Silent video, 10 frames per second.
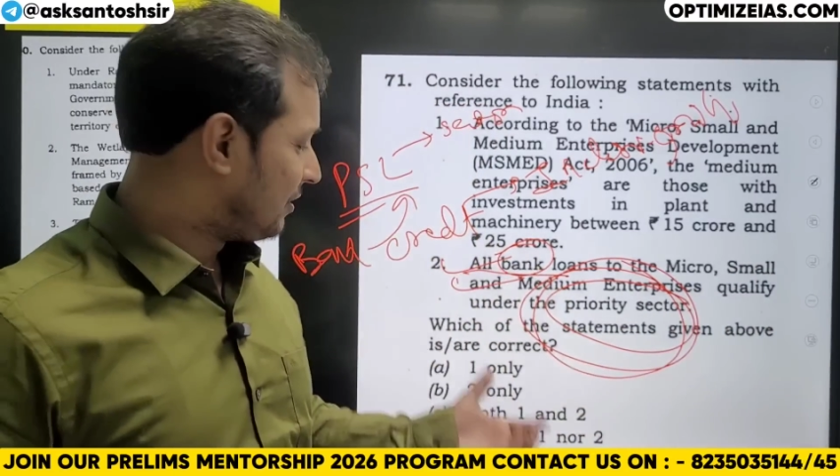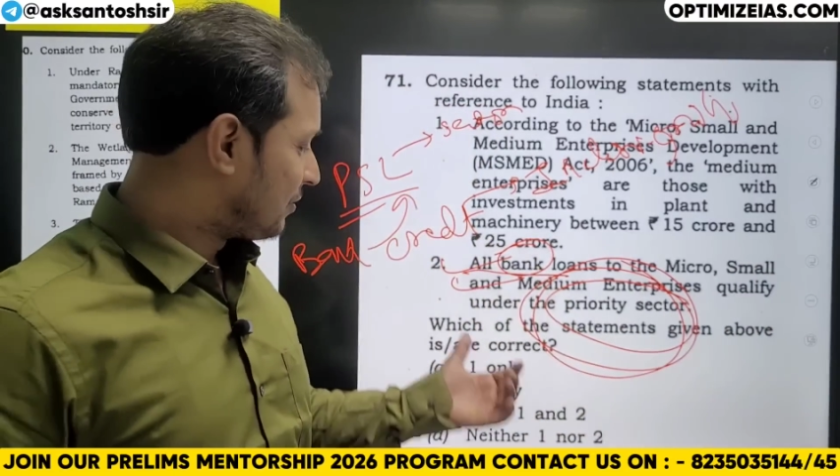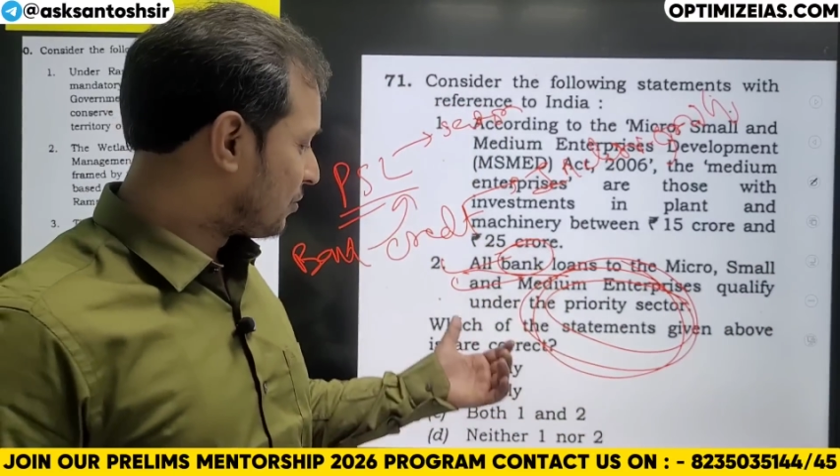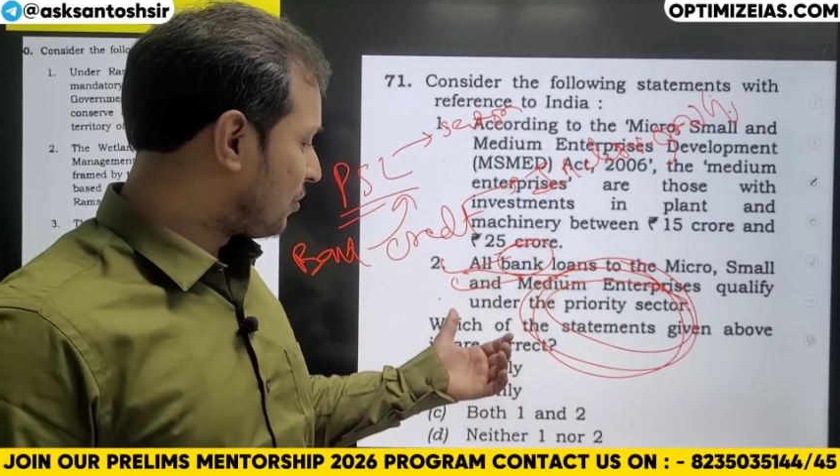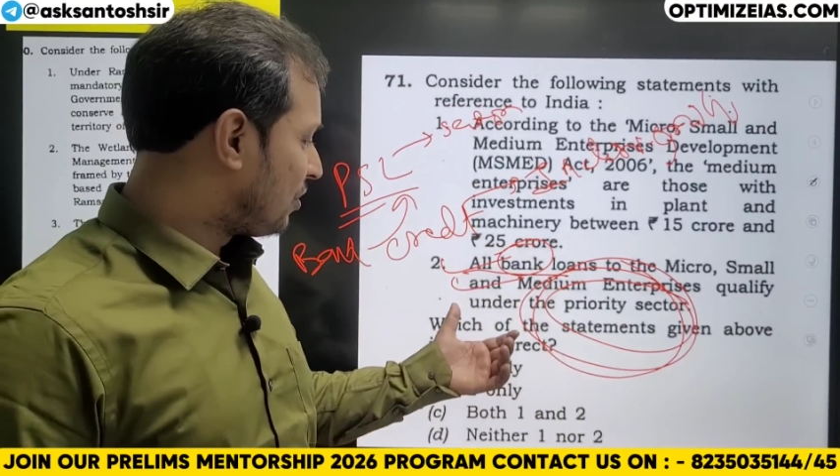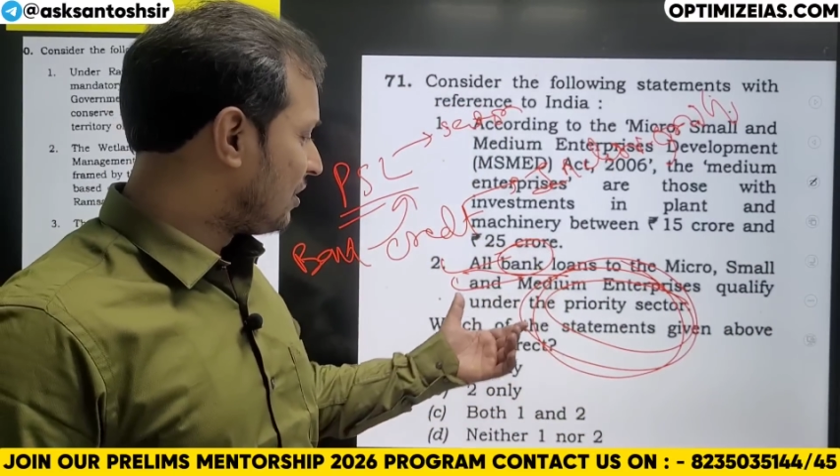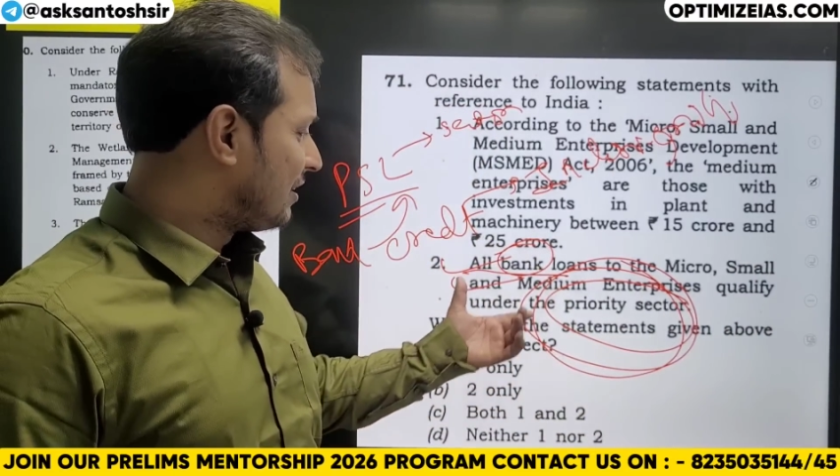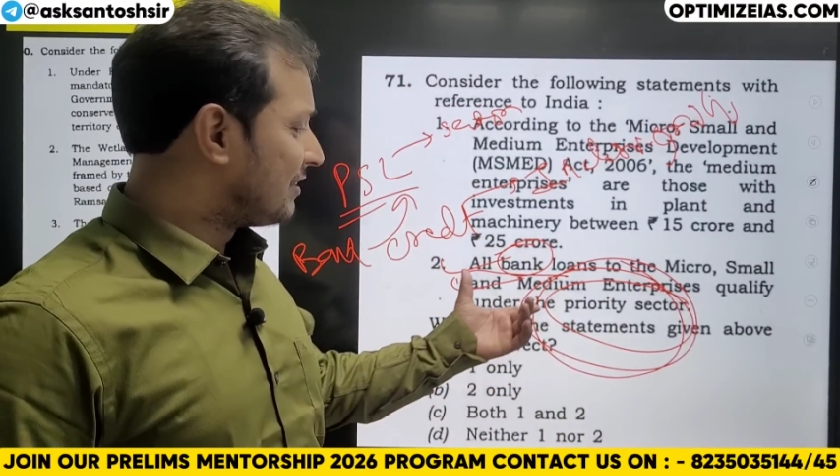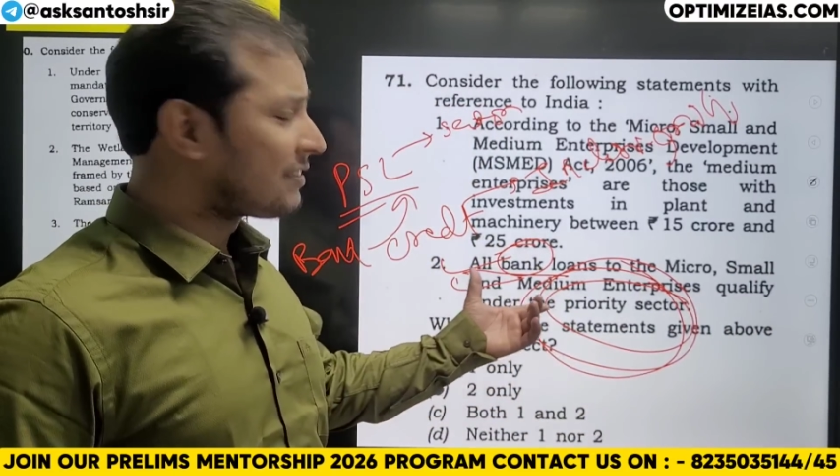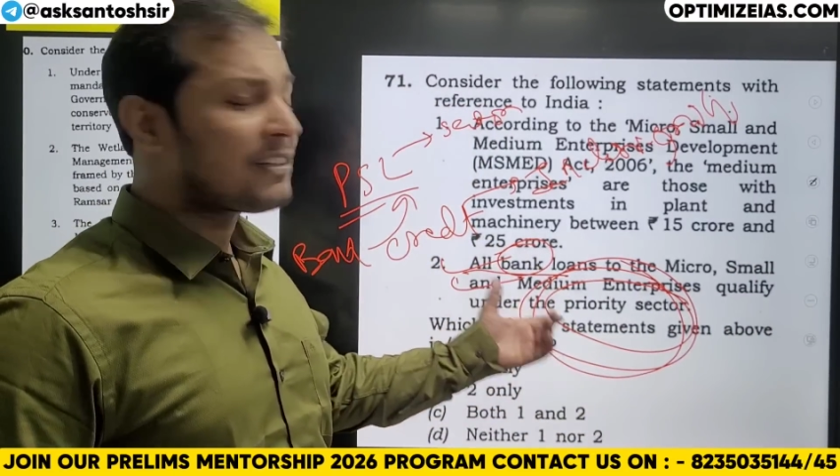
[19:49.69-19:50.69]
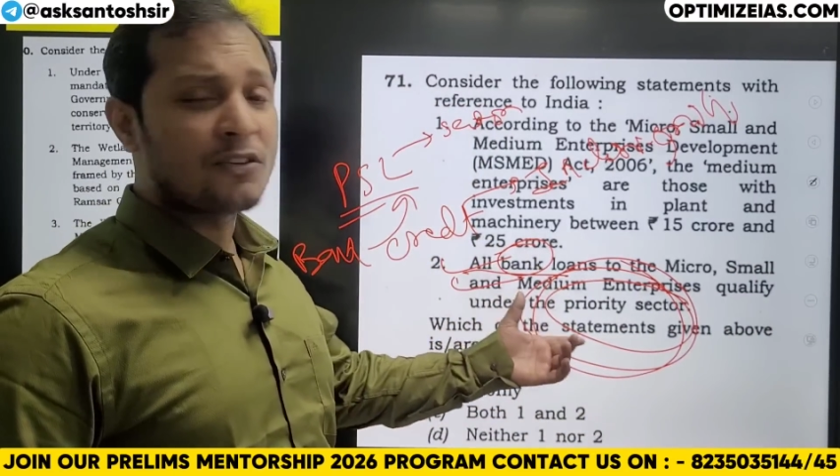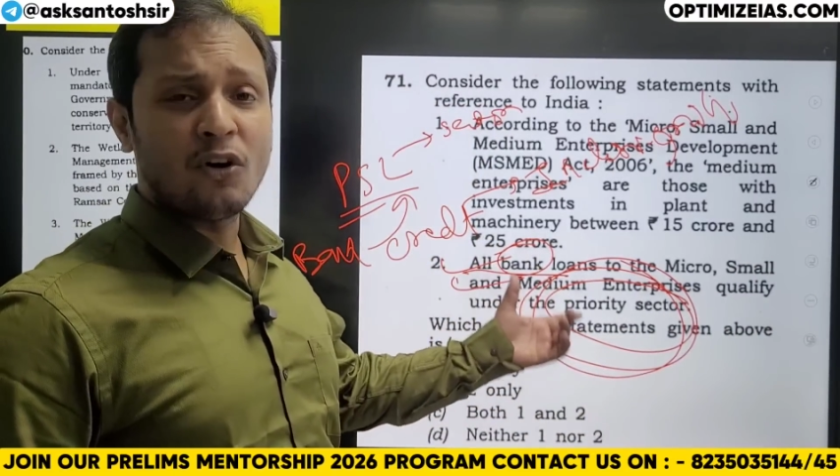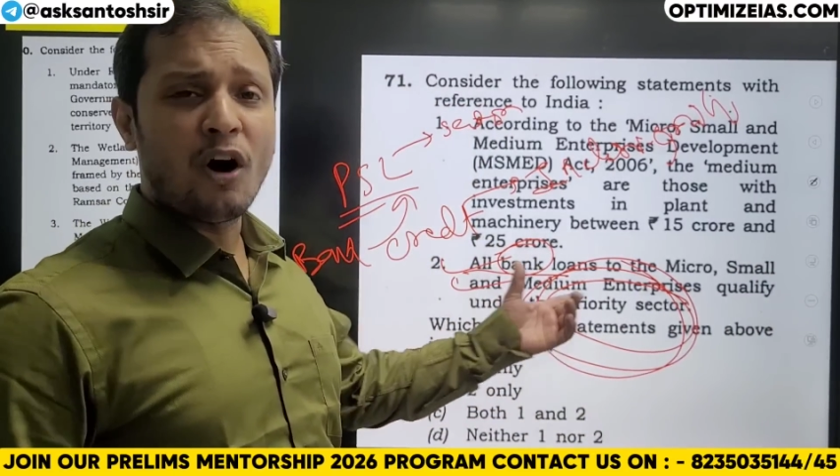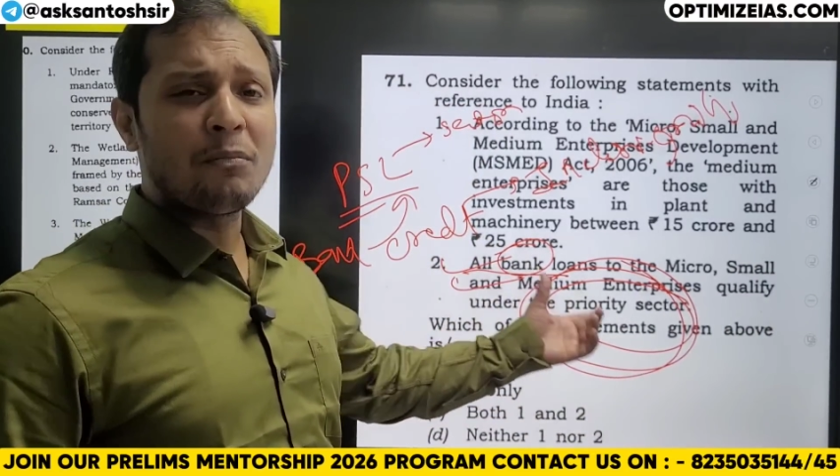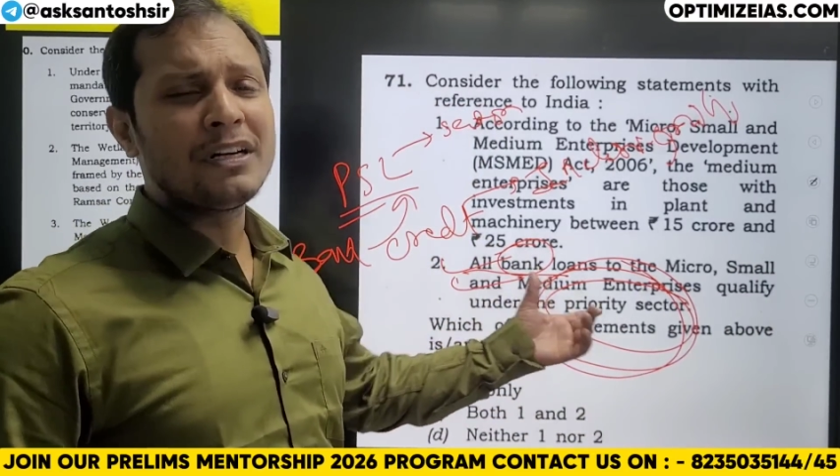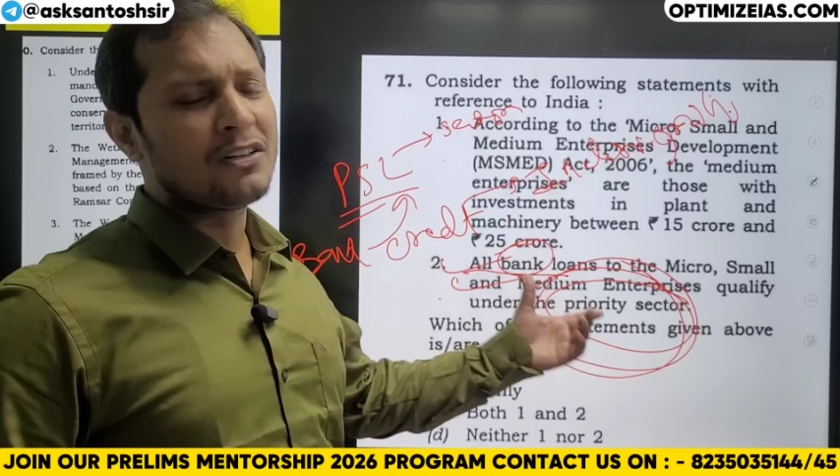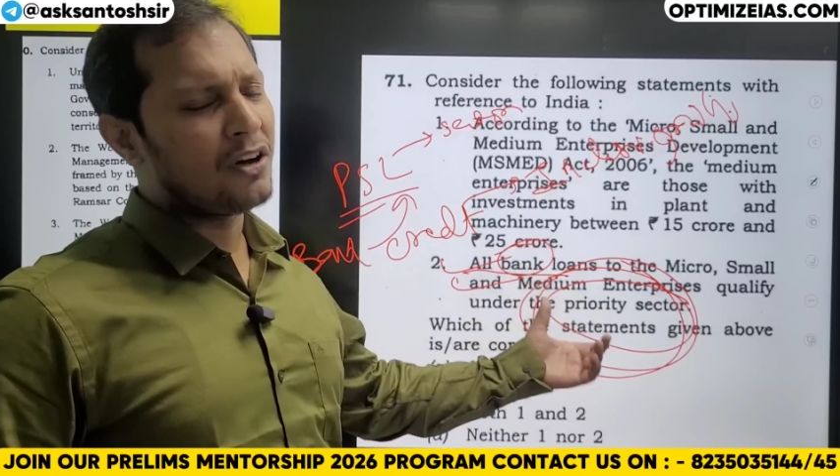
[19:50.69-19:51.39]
So this is a common